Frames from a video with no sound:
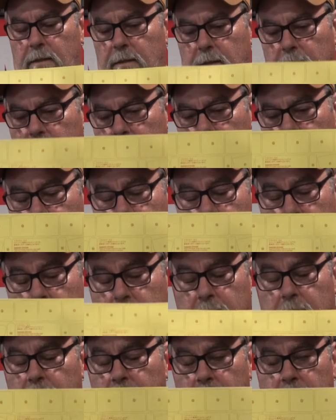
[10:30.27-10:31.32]
I gotta cut
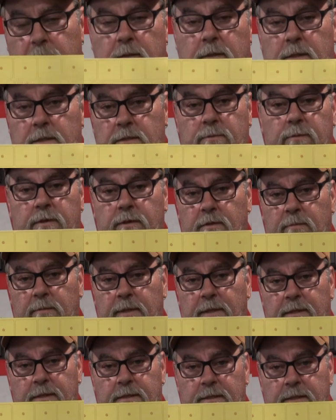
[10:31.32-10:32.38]
out all these window
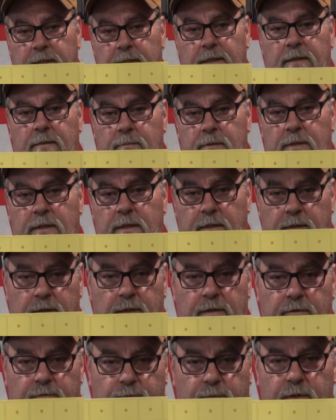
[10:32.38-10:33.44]
masks and get them in there
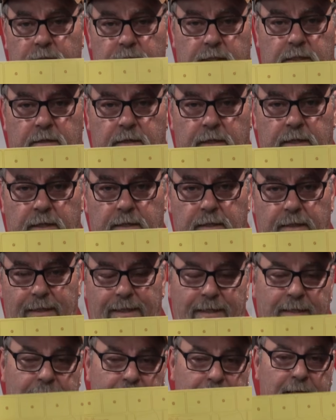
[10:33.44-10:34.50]
halfway straight,
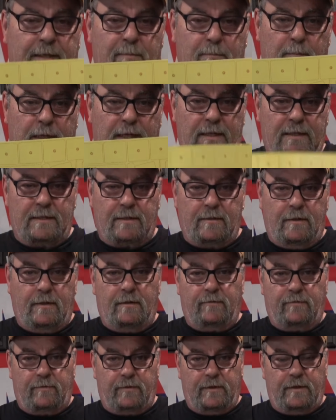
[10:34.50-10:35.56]
and then mask
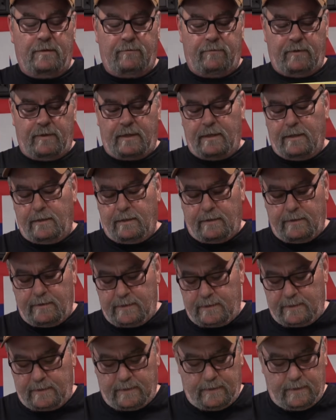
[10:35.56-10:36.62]
off the different colors.